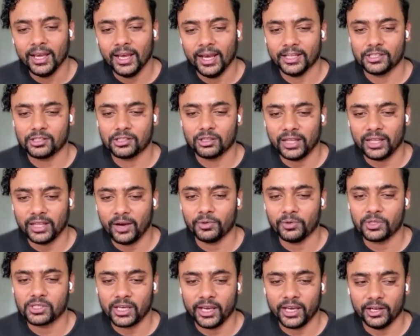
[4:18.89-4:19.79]
And so that
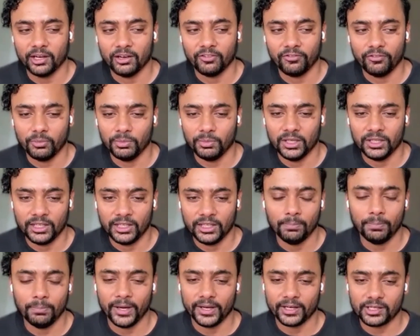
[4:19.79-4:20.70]
was kind of for me the
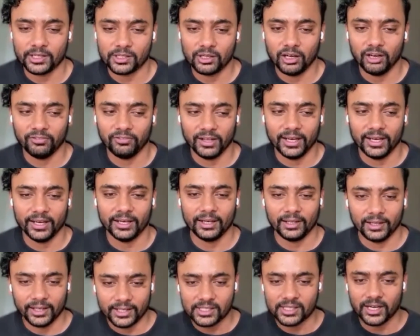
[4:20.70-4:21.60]
impetus of
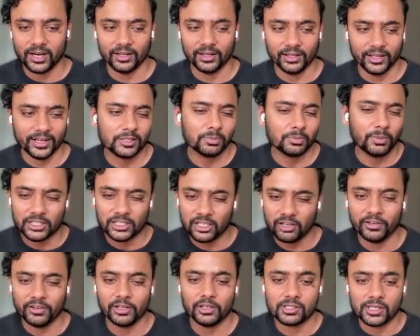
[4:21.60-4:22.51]
like, let's start there,
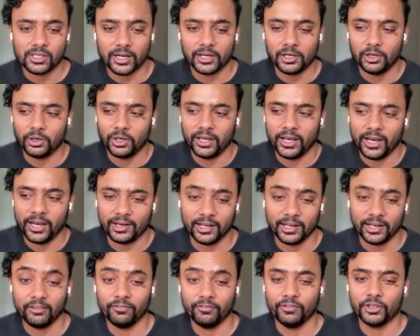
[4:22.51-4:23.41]
especially when you start looking at
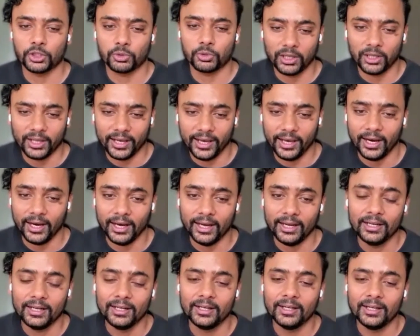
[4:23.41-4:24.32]
like visual
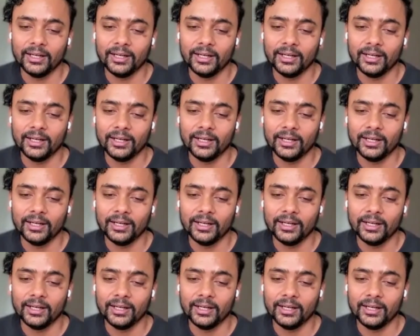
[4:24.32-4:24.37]
AI.